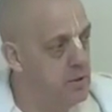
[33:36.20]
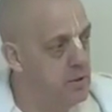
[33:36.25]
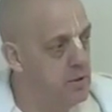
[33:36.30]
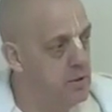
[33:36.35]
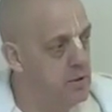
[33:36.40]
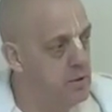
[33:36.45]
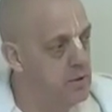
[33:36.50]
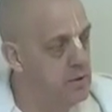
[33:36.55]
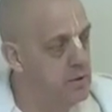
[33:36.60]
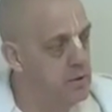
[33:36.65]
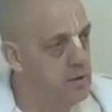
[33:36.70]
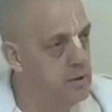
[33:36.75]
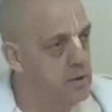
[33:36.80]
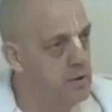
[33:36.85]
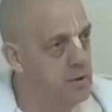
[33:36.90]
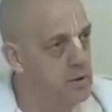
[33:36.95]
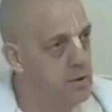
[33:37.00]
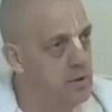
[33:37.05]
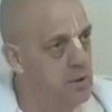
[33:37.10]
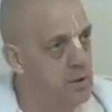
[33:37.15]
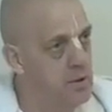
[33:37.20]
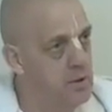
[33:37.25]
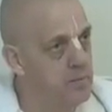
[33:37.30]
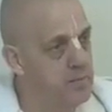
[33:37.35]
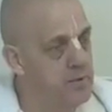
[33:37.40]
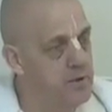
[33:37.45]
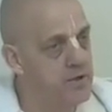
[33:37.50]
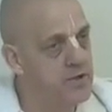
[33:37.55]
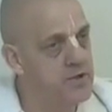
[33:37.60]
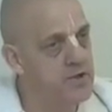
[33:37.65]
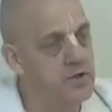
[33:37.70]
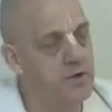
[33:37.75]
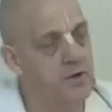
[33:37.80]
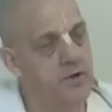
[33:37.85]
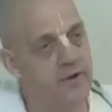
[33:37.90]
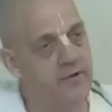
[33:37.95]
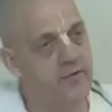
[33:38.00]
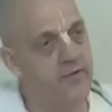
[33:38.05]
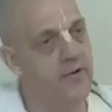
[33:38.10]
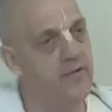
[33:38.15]
Yeah. Because
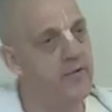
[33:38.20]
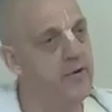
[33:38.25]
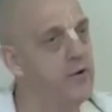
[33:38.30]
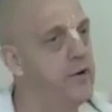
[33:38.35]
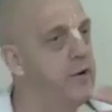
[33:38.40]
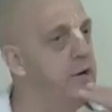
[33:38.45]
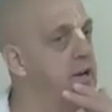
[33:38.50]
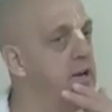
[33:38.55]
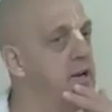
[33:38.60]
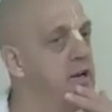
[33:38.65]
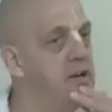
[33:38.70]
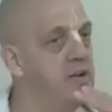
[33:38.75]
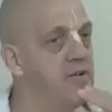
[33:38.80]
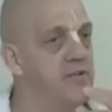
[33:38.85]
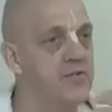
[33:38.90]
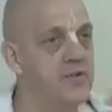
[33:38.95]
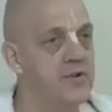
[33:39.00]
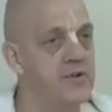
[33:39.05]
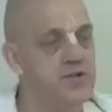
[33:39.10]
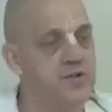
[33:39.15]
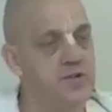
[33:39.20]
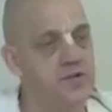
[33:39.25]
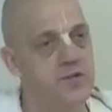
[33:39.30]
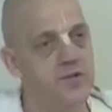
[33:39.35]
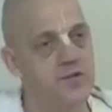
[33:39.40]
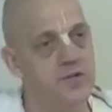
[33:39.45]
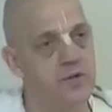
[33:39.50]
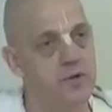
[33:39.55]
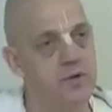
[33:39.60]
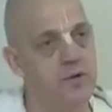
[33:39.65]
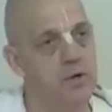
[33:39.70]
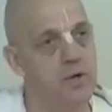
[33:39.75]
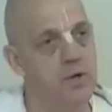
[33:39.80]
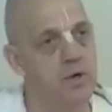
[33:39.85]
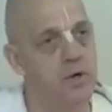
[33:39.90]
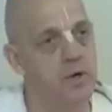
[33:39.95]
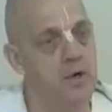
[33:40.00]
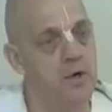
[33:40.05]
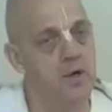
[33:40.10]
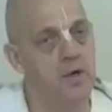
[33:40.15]
if we look in India, for instance,
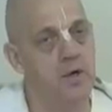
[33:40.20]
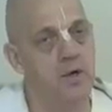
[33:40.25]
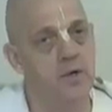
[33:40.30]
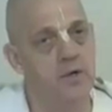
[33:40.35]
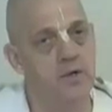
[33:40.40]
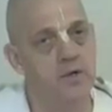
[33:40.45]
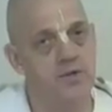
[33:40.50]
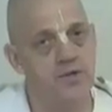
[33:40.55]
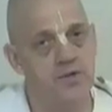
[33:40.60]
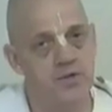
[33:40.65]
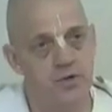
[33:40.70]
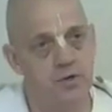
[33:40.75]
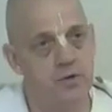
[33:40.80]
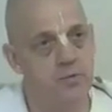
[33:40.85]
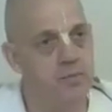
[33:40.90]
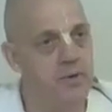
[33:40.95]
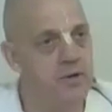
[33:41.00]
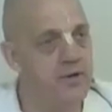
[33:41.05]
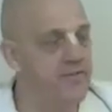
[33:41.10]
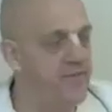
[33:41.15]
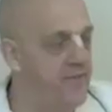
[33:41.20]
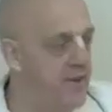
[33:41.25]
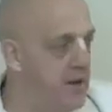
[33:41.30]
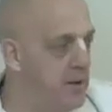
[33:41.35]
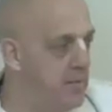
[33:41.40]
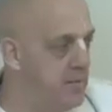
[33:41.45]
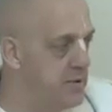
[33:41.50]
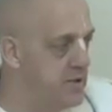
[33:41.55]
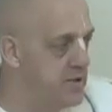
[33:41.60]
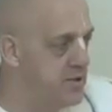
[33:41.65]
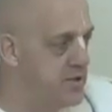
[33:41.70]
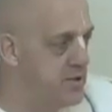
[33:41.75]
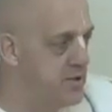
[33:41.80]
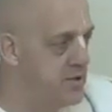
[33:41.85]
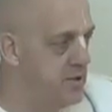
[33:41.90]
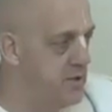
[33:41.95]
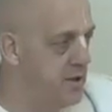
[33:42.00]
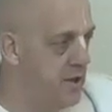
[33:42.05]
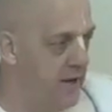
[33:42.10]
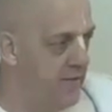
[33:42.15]
so many families
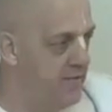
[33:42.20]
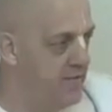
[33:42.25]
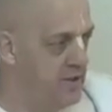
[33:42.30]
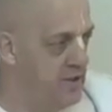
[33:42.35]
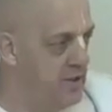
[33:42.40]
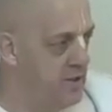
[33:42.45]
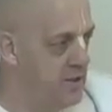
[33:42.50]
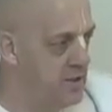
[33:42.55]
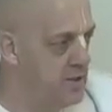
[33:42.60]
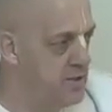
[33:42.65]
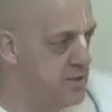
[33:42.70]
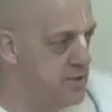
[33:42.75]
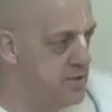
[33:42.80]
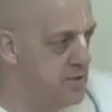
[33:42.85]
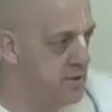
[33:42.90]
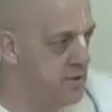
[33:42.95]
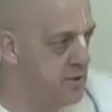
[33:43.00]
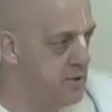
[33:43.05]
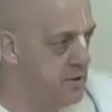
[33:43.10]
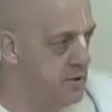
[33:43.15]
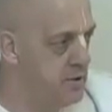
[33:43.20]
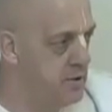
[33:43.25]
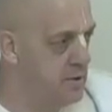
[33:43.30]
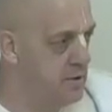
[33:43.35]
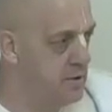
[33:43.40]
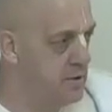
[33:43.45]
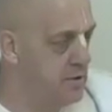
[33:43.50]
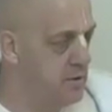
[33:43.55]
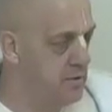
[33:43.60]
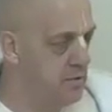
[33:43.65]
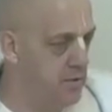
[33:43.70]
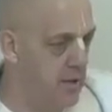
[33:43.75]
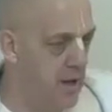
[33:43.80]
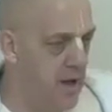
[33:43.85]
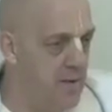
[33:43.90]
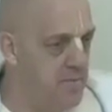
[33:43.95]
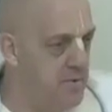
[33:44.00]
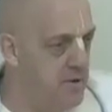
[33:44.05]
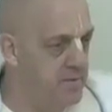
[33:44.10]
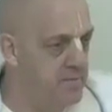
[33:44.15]
have deities.
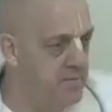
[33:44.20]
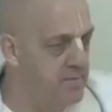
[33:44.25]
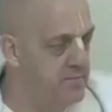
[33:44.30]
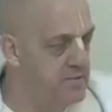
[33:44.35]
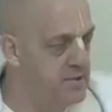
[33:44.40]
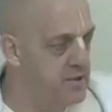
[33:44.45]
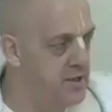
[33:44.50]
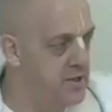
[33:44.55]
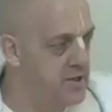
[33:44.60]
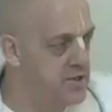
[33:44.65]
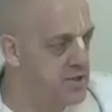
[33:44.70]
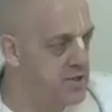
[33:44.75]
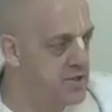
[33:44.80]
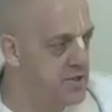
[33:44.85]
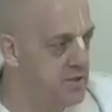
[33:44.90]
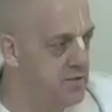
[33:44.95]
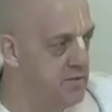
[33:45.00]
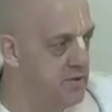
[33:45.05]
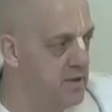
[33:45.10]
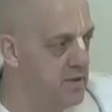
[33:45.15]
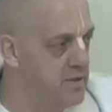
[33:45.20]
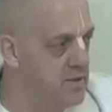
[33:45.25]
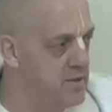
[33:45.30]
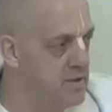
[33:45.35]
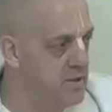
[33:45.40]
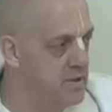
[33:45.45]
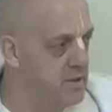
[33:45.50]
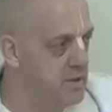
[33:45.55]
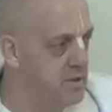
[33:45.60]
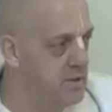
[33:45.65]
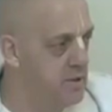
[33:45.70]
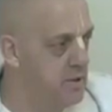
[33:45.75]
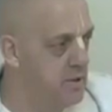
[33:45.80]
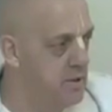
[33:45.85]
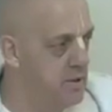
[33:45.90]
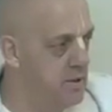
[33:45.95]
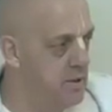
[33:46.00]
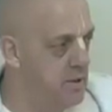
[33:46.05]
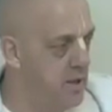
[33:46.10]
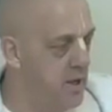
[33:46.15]
How many of them are chanting 16 rounds?
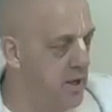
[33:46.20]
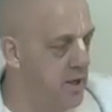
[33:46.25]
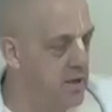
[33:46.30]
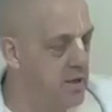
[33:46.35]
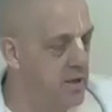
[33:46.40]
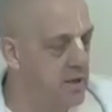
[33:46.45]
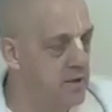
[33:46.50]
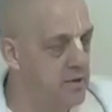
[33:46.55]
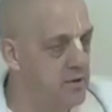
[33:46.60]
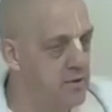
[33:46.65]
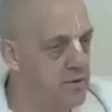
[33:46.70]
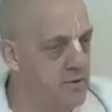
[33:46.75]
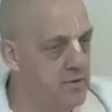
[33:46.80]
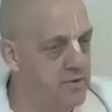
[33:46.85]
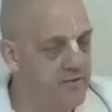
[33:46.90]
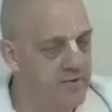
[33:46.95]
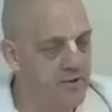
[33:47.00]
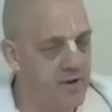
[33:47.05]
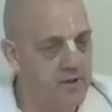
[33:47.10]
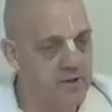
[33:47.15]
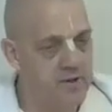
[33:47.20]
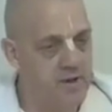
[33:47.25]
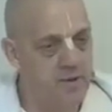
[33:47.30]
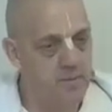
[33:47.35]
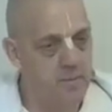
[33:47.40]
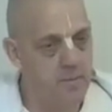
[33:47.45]
And you'll find that